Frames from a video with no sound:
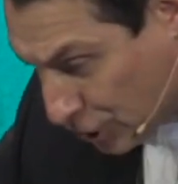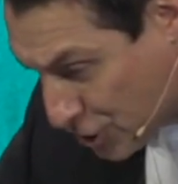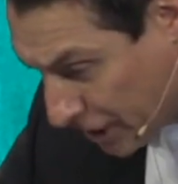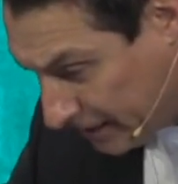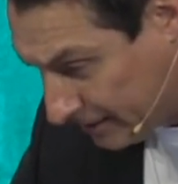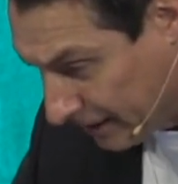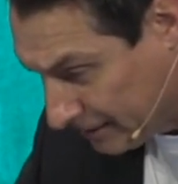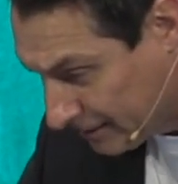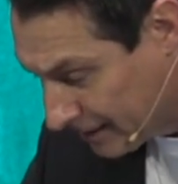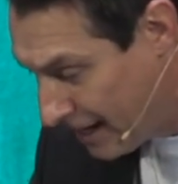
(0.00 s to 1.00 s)

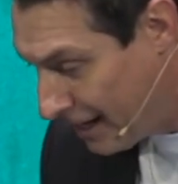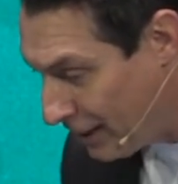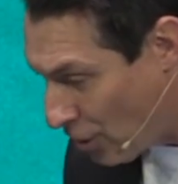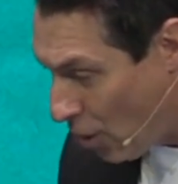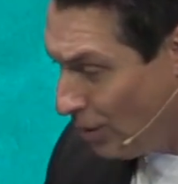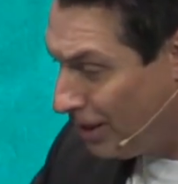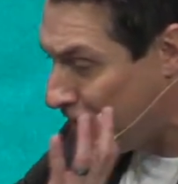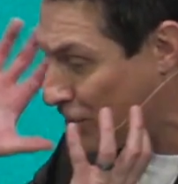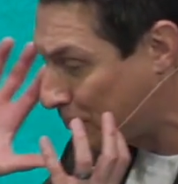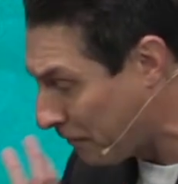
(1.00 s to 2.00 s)
Jesus, and all of
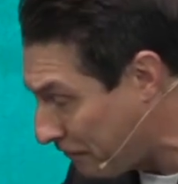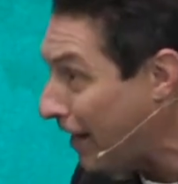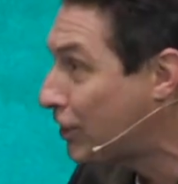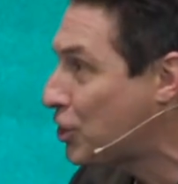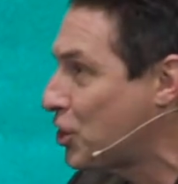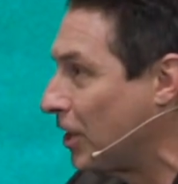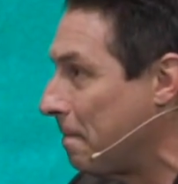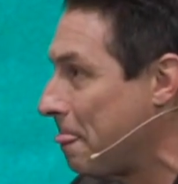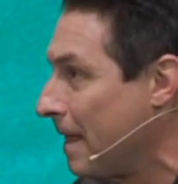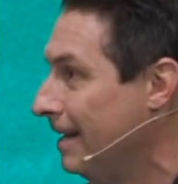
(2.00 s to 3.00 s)
his perfection
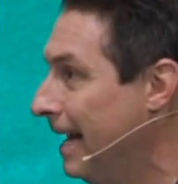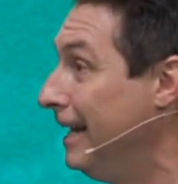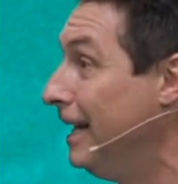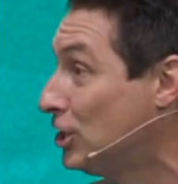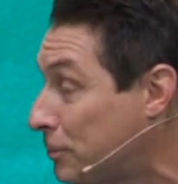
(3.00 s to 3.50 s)
and his